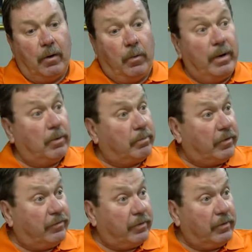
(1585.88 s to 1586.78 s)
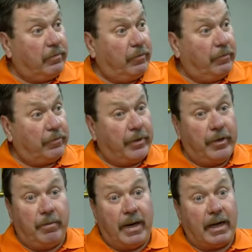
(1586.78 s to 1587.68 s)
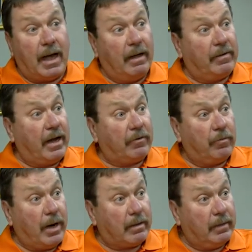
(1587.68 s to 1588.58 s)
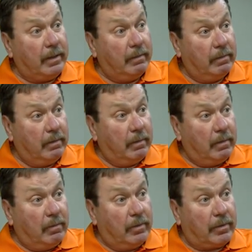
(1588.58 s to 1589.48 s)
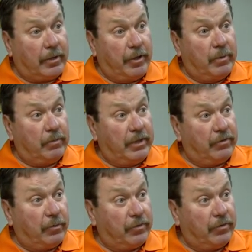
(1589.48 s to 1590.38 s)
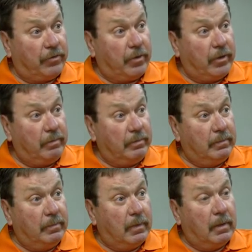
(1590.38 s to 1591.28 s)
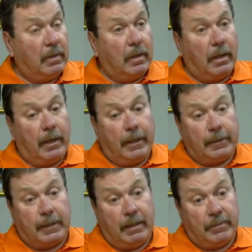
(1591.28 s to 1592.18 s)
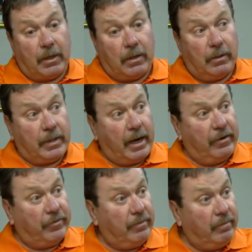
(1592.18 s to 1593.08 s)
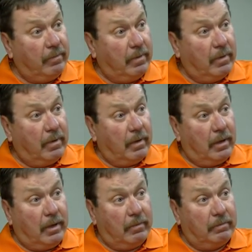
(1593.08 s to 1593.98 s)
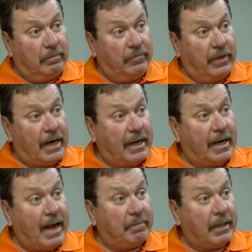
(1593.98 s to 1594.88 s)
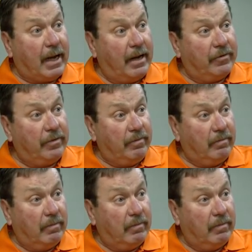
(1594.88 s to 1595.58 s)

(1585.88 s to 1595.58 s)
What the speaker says: we would prefer for you to make contact directly with our Human Resources group. Sure. Come to our location, fill out an application.